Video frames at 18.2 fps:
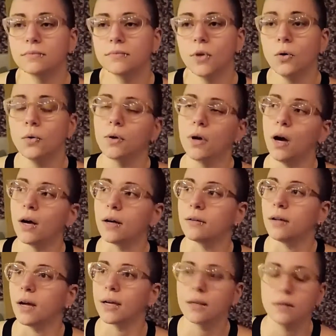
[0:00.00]
oh god,
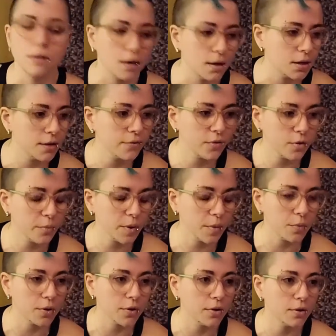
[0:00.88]
I cannot even
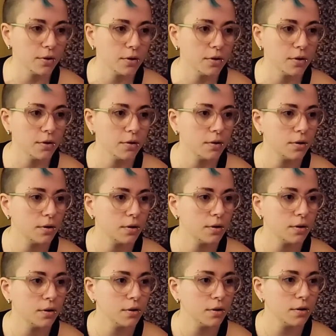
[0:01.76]
remember
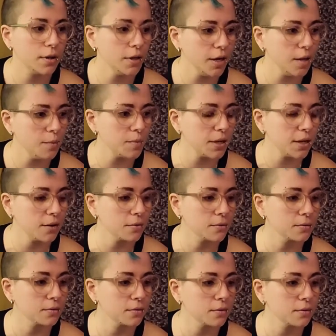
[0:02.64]
the name now.
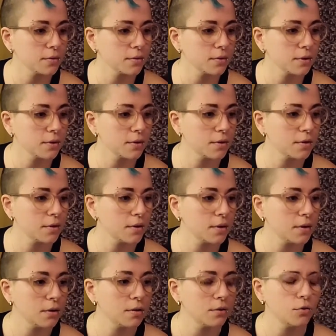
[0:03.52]

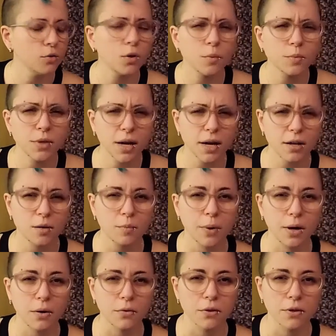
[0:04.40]
You know what I'm talking
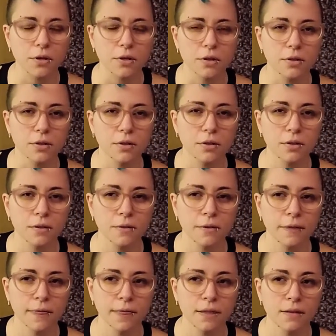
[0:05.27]
about, the
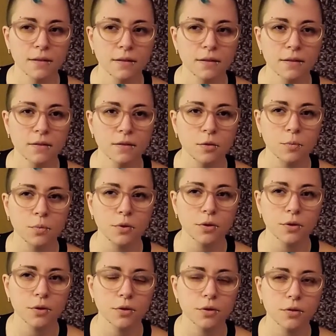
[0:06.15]

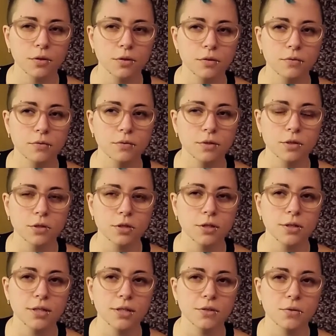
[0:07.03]
book, the
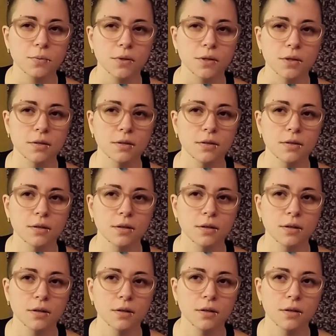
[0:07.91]
series with
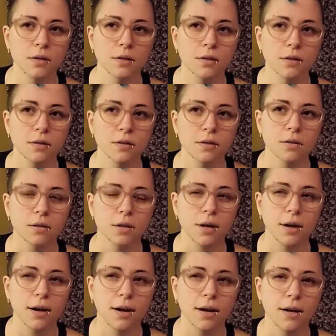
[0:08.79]
the
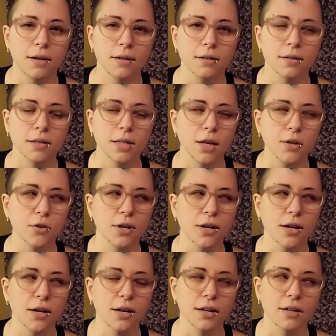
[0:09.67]
guy, the other
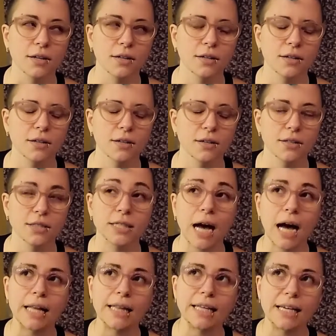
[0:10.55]
guy,
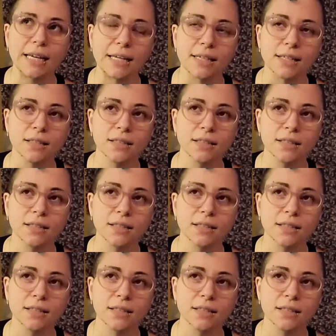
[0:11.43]
Tali.